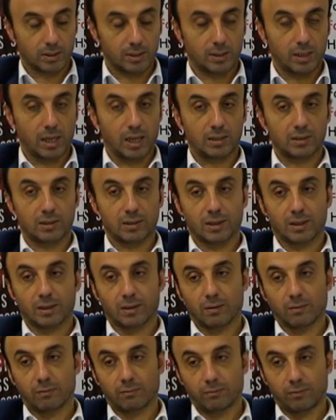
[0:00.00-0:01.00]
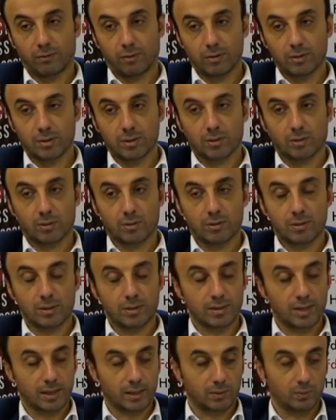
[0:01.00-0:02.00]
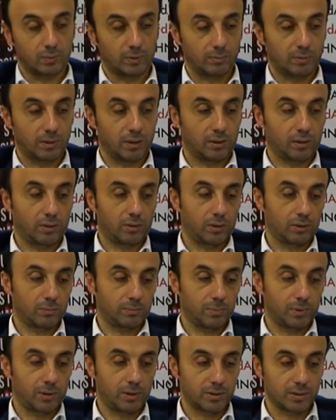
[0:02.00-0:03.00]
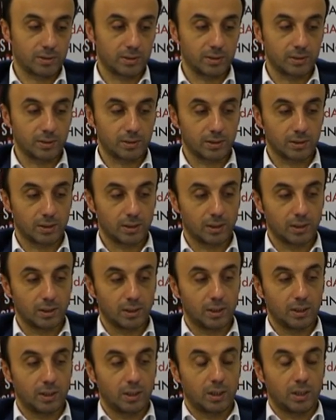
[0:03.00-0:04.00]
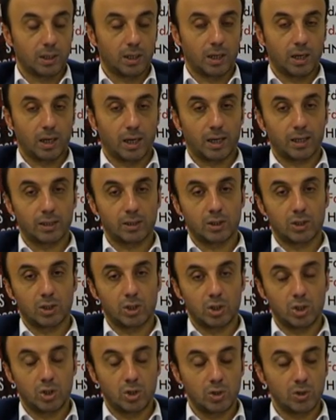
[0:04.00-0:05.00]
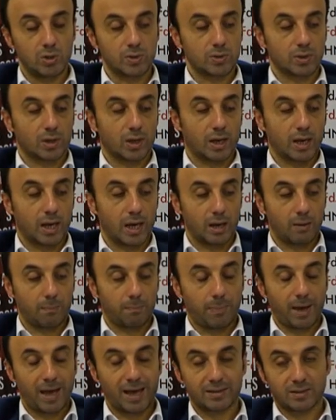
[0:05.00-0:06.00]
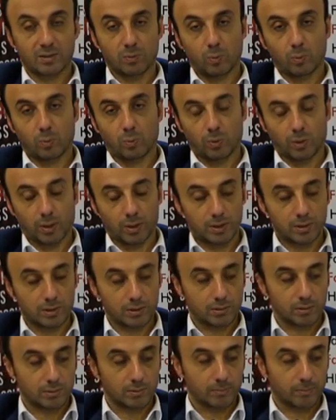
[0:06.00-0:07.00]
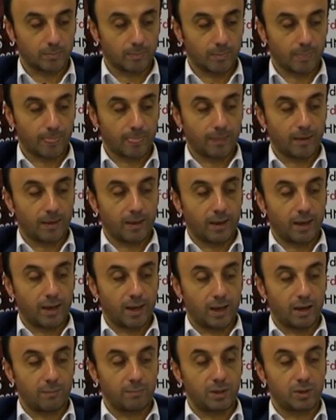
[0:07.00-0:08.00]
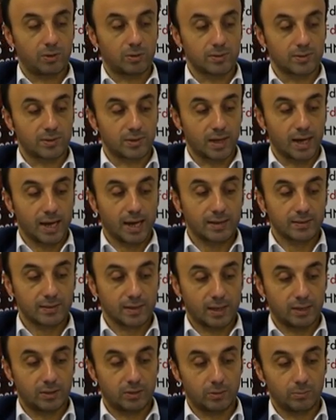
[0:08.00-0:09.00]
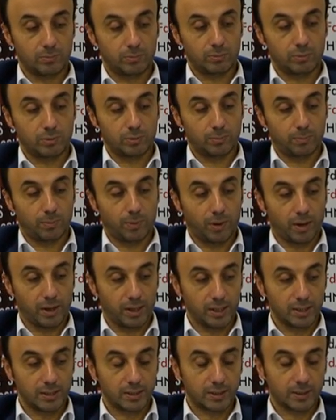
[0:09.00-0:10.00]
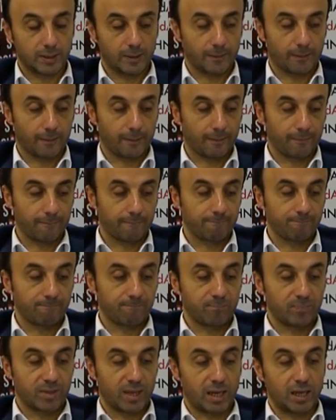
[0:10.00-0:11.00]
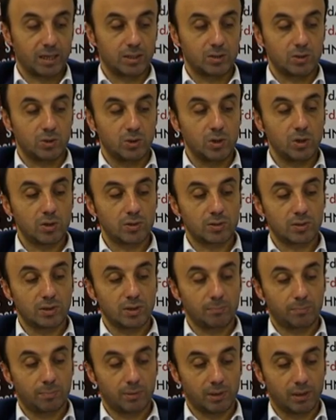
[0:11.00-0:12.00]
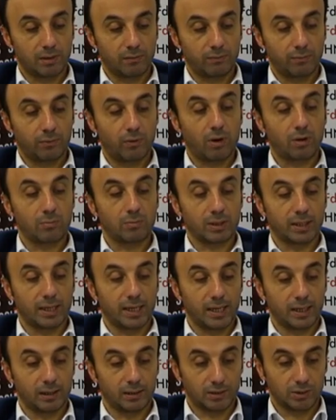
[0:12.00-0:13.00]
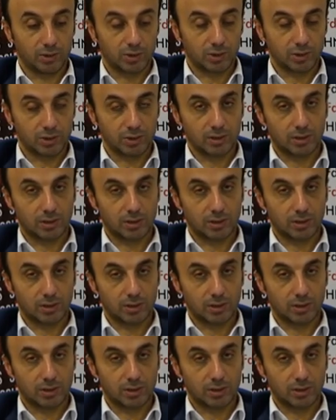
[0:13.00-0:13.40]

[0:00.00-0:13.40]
not first or the second one, but the third person. And use passive voice, be concise and to point, and use simple and formal English.